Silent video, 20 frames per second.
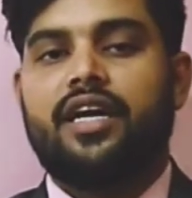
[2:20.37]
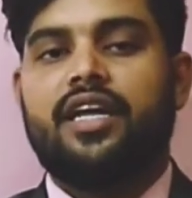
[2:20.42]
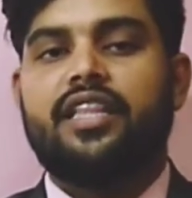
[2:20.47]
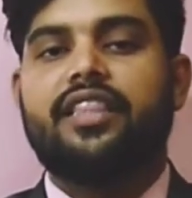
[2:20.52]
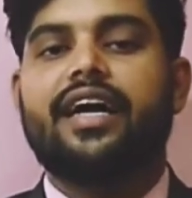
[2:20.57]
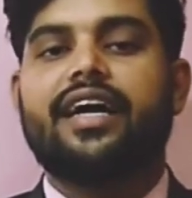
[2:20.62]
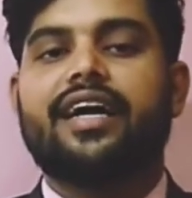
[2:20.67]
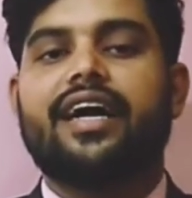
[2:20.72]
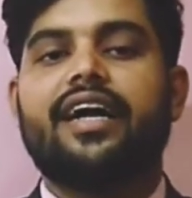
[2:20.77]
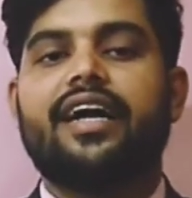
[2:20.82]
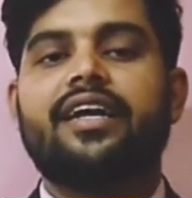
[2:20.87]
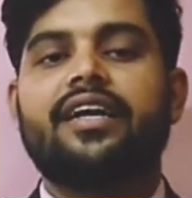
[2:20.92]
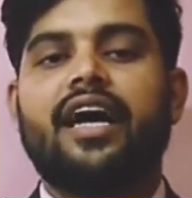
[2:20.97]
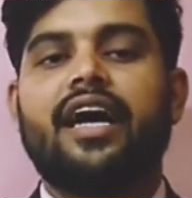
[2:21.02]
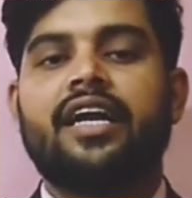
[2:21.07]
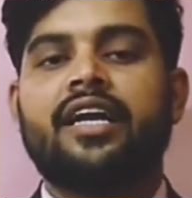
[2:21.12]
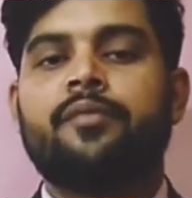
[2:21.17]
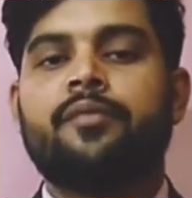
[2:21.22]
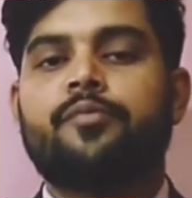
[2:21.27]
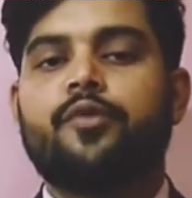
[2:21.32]
The current
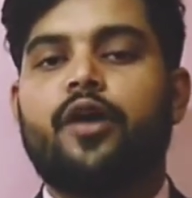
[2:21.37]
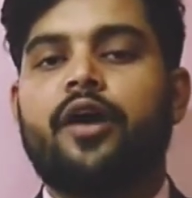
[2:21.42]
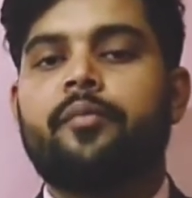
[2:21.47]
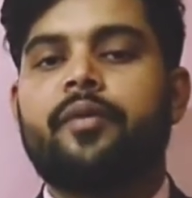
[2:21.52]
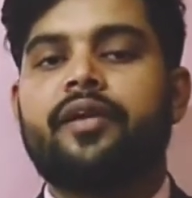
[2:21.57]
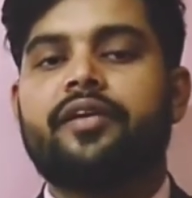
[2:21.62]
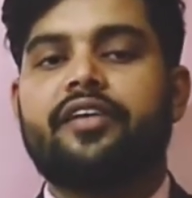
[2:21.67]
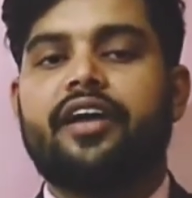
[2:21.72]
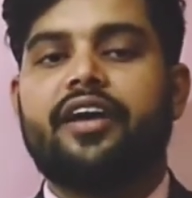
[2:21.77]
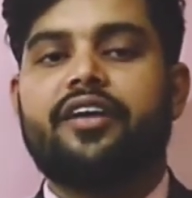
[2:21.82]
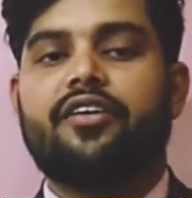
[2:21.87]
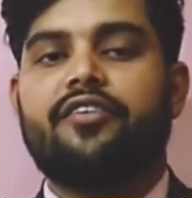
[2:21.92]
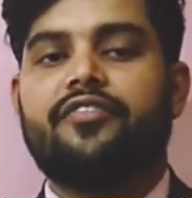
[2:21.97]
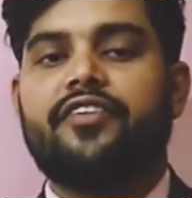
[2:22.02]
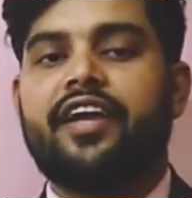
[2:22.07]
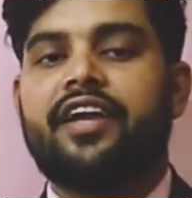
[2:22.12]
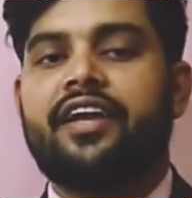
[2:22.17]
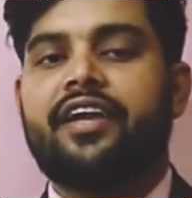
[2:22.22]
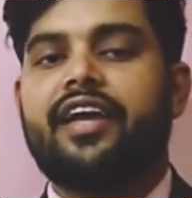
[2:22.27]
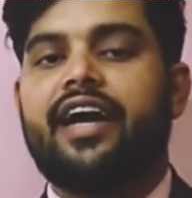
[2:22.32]
unemployment rate of
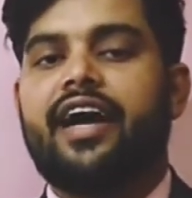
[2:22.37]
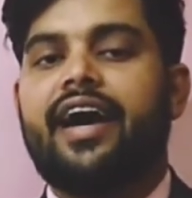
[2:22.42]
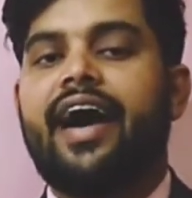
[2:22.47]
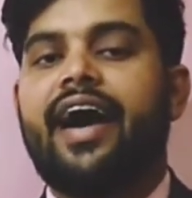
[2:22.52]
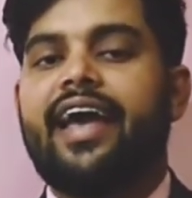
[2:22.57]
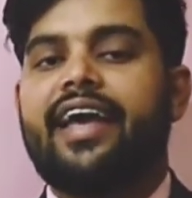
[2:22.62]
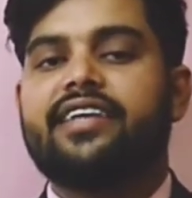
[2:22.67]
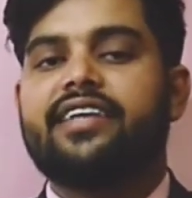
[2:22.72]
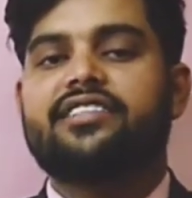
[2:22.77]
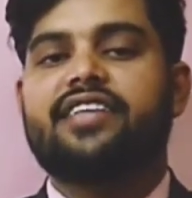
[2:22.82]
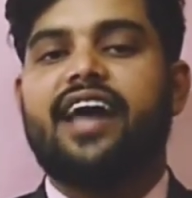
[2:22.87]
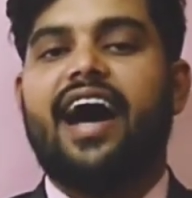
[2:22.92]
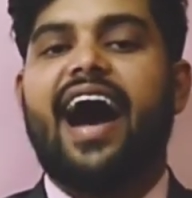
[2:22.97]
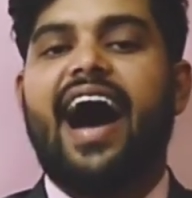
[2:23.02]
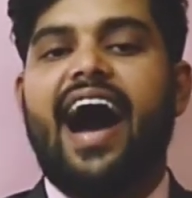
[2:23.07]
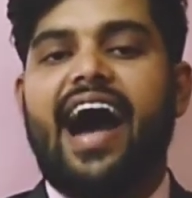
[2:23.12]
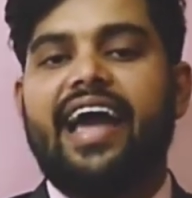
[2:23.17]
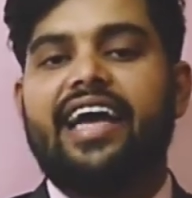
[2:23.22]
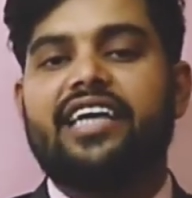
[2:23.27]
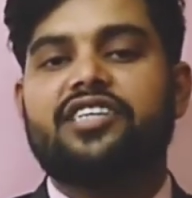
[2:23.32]
India is the
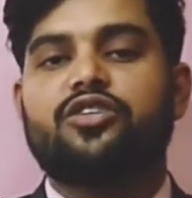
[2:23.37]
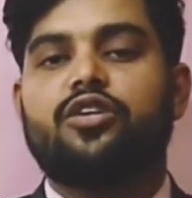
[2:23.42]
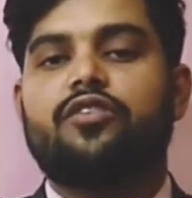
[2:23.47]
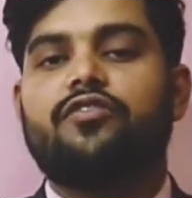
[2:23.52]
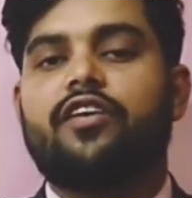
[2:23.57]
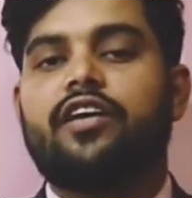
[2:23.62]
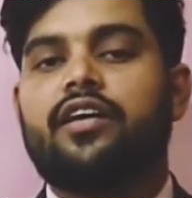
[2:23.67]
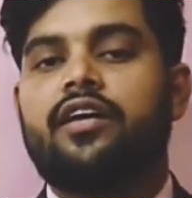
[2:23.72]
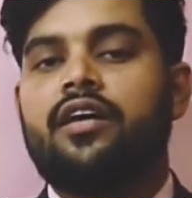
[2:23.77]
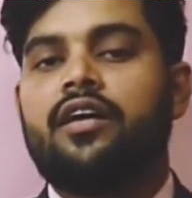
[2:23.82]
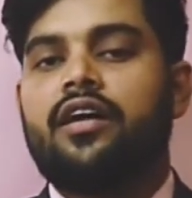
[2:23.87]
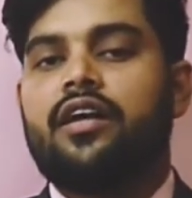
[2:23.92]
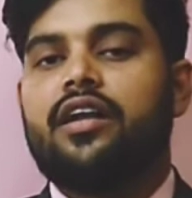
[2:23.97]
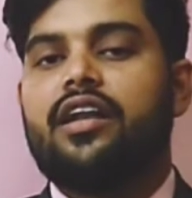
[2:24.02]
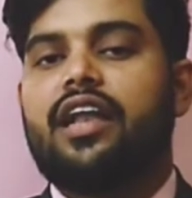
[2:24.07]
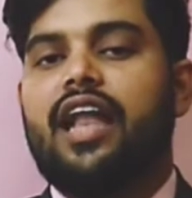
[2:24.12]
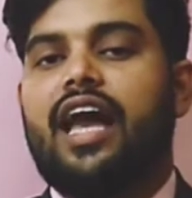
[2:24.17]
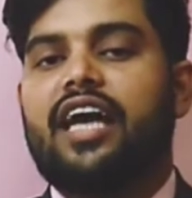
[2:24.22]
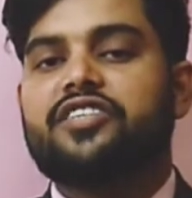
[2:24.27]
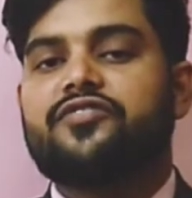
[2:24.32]
highest over
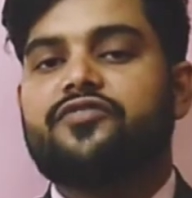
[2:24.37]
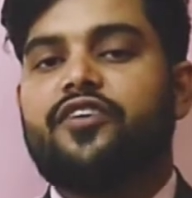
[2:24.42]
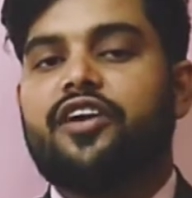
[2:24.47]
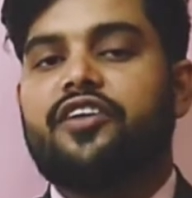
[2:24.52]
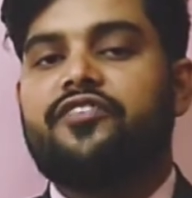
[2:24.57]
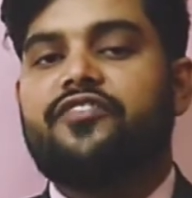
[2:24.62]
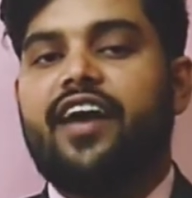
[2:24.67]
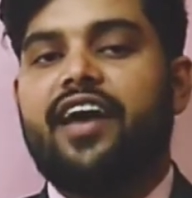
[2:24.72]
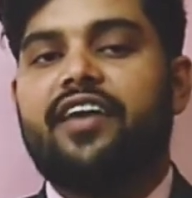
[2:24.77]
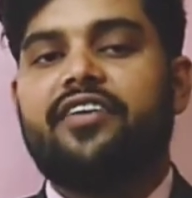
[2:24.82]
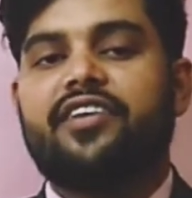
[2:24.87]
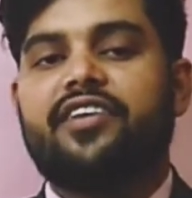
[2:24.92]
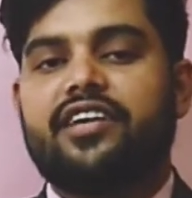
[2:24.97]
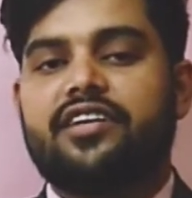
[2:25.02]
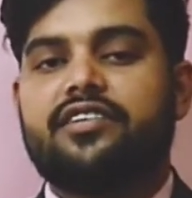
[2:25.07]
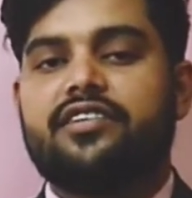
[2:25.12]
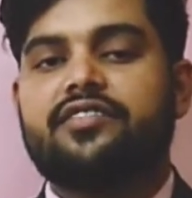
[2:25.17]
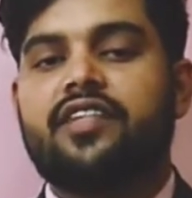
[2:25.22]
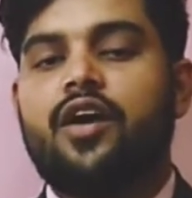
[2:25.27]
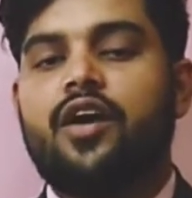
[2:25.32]
last 45
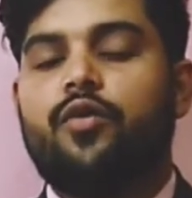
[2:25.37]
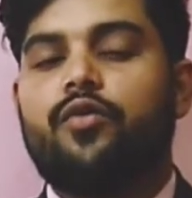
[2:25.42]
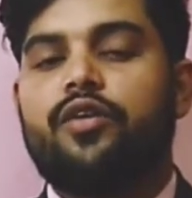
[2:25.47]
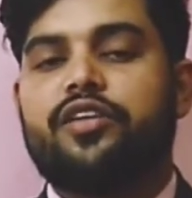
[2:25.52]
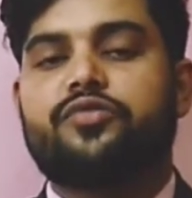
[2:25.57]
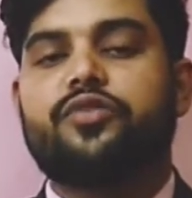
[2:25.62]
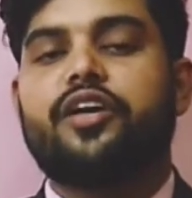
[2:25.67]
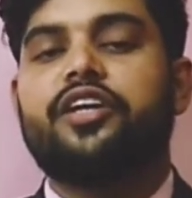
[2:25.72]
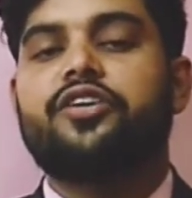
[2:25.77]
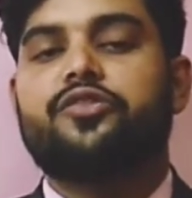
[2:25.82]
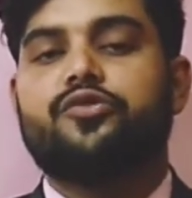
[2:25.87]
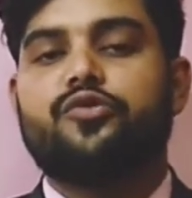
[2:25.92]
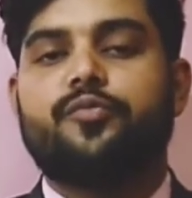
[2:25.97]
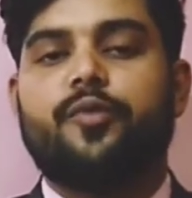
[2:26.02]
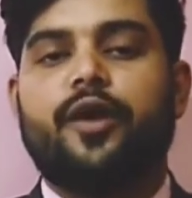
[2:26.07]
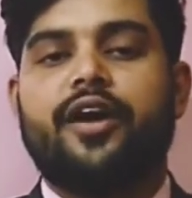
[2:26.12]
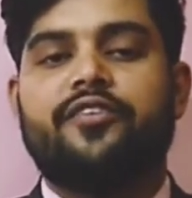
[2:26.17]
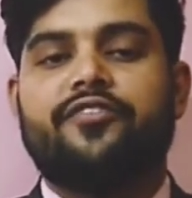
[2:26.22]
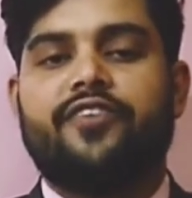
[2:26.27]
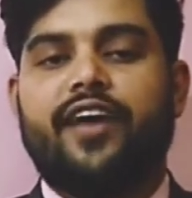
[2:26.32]
years with
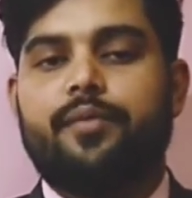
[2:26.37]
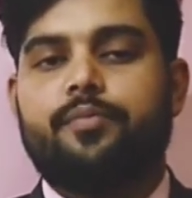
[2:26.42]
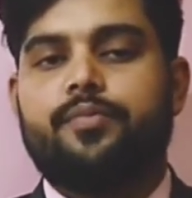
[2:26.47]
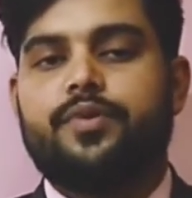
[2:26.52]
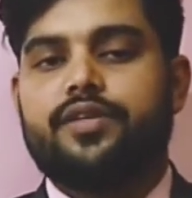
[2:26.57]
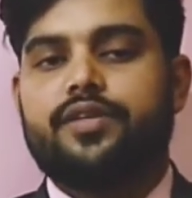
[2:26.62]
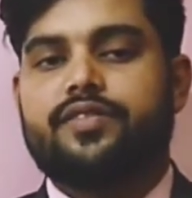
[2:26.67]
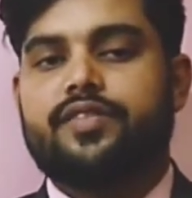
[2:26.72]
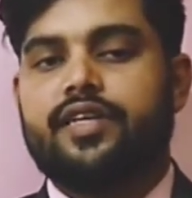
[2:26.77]
22.5%.